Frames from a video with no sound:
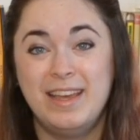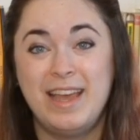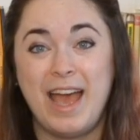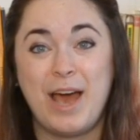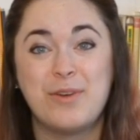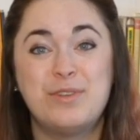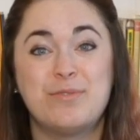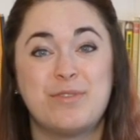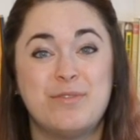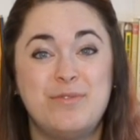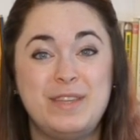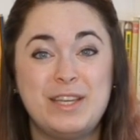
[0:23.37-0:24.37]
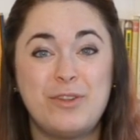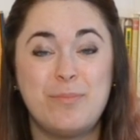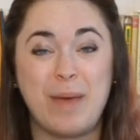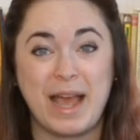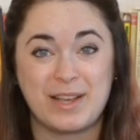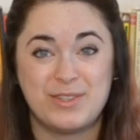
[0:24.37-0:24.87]
How to reveal
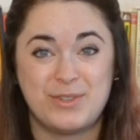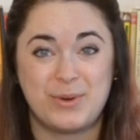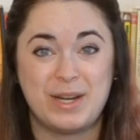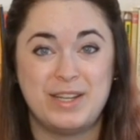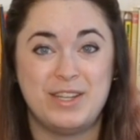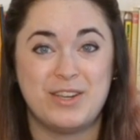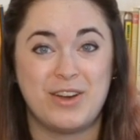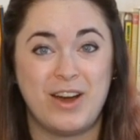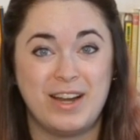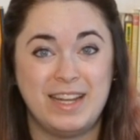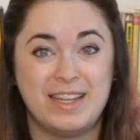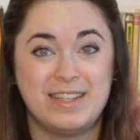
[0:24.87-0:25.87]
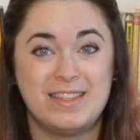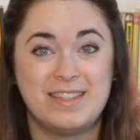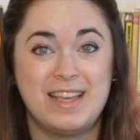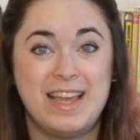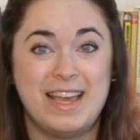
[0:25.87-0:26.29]
backstory to your audience